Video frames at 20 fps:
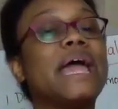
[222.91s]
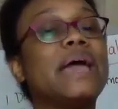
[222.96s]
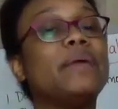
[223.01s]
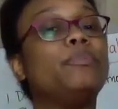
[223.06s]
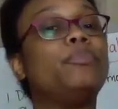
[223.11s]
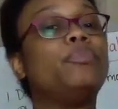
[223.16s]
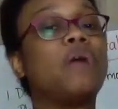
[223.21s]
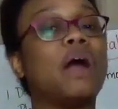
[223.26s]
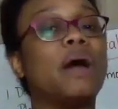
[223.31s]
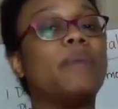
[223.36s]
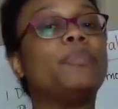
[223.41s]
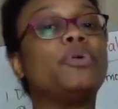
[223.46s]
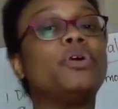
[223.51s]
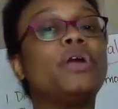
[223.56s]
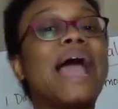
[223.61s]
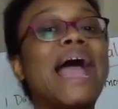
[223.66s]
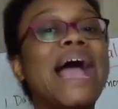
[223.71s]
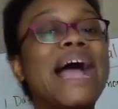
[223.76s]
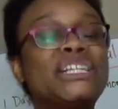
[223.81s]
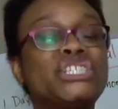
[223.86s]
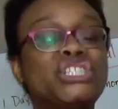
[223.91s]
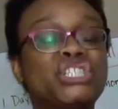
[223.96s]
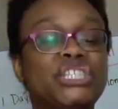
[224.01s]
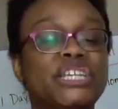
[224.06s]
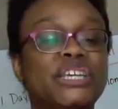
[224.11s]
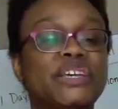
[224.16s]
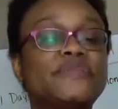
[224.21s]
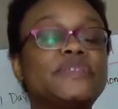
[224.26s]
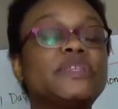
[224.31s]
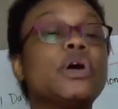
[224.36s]
and proper
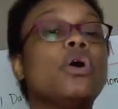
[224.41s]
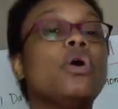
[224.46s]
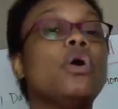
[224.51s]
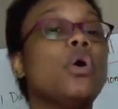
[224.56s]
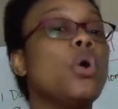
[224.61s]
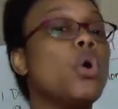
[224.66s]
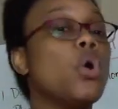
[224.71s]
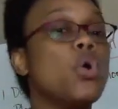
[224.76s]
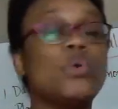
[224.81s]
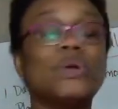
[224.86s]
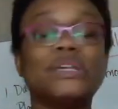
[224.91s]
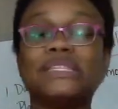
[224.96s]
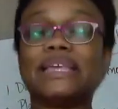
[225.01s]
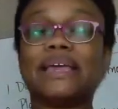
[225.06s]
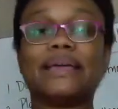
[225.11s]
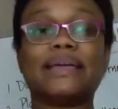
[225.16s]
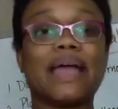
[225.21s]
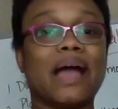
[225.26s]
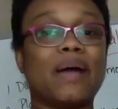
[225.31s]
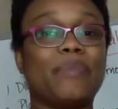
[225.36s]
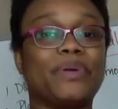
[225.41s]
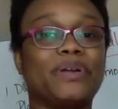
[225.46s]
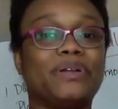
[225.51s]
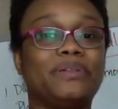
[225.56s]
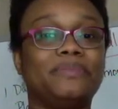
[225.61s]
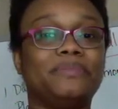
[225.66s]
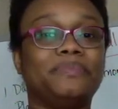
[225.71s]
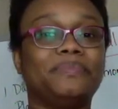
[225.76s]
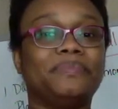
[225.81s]
adjectives always get capital.